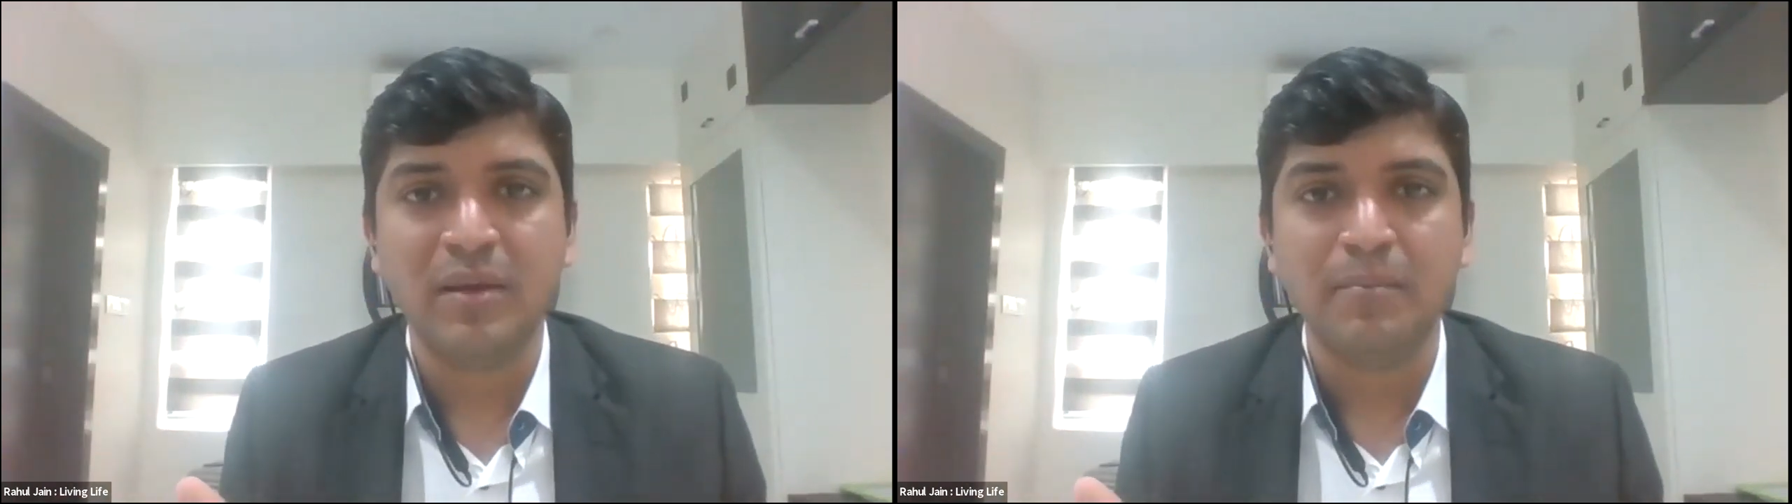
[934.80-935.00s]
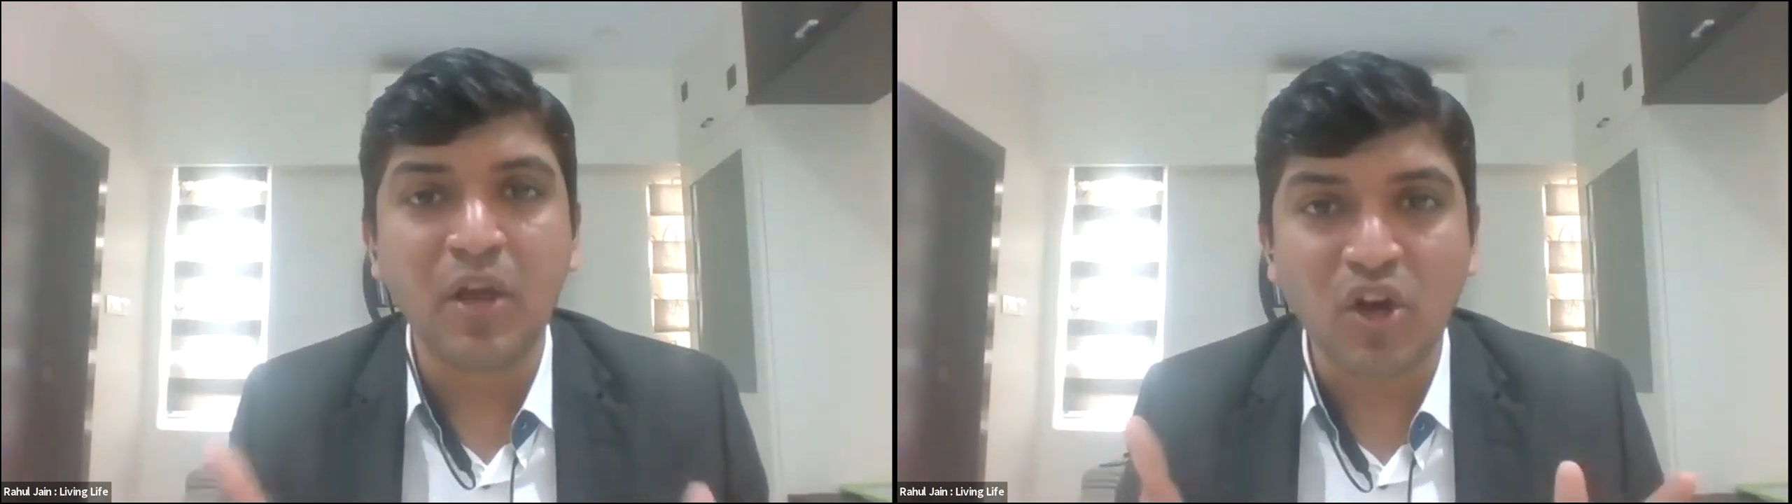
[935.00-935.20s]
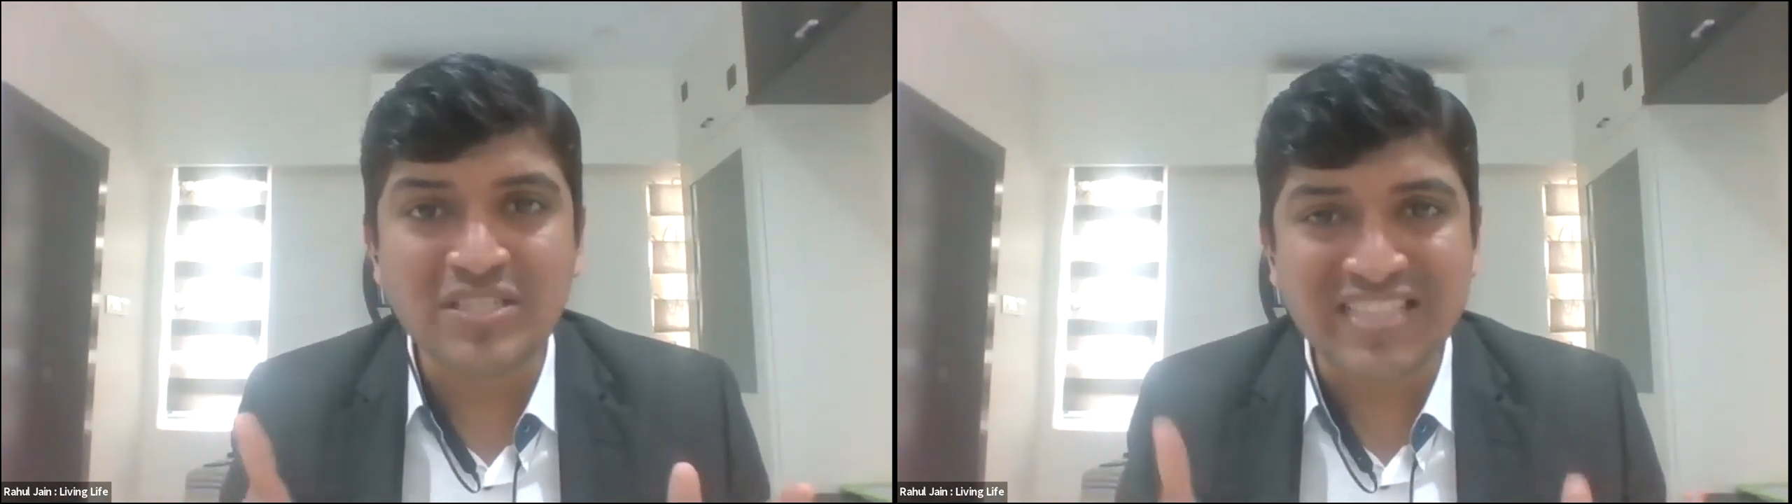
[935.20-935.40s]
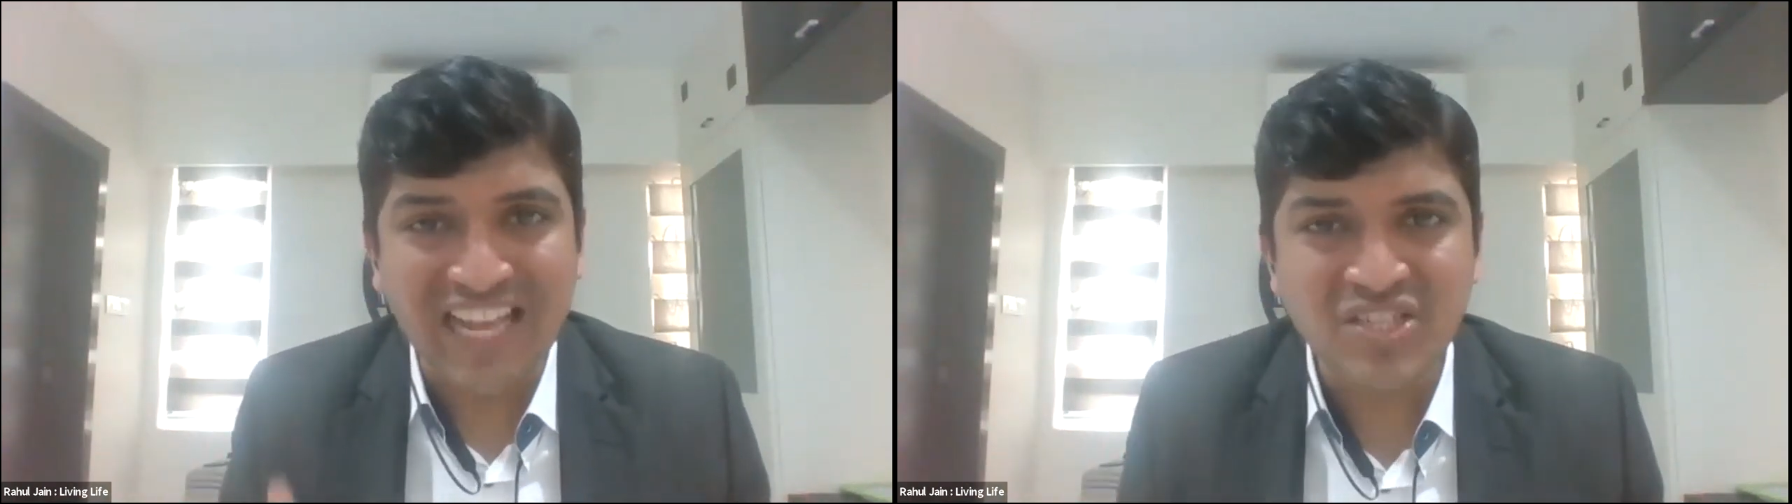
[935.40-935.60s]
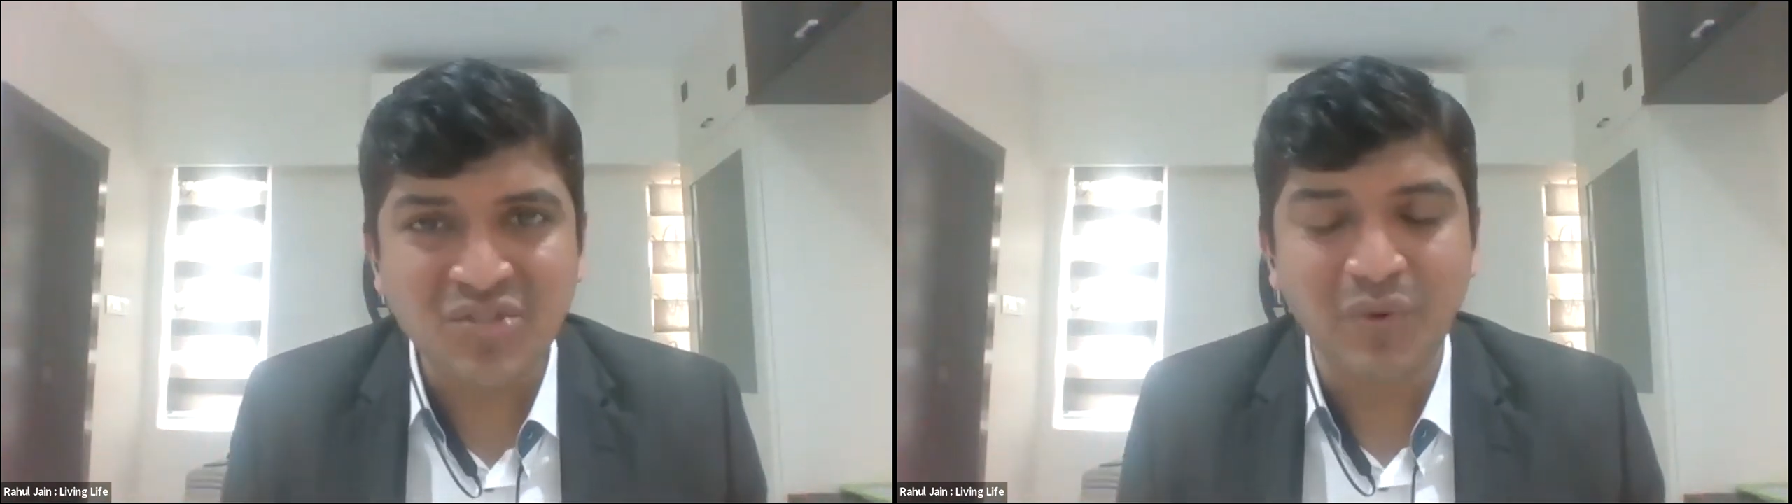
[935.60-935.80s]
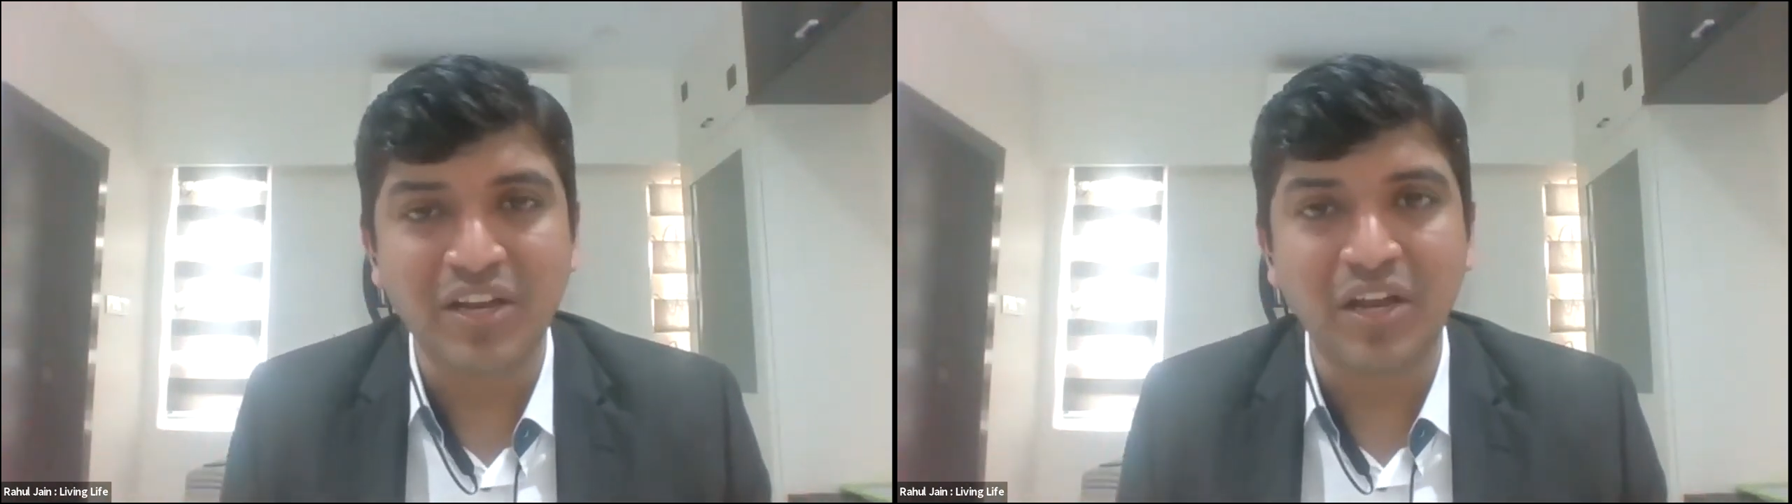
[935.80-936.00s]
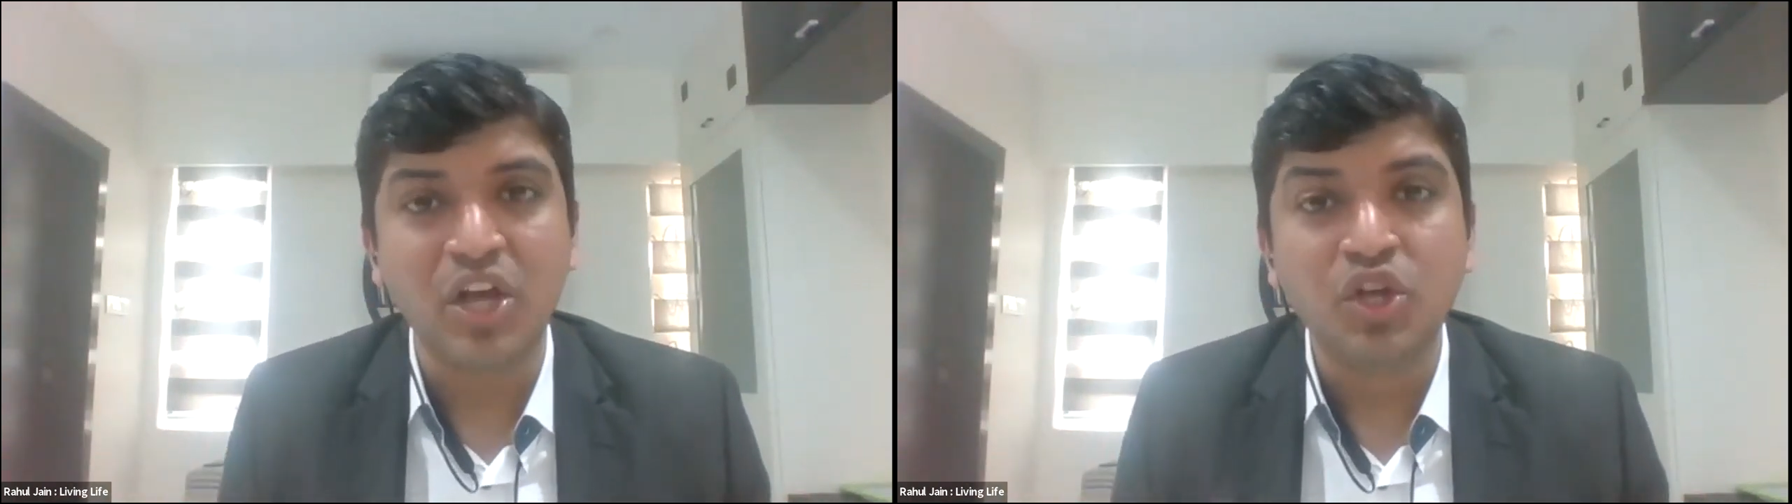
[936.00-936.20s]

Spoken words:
Because that's when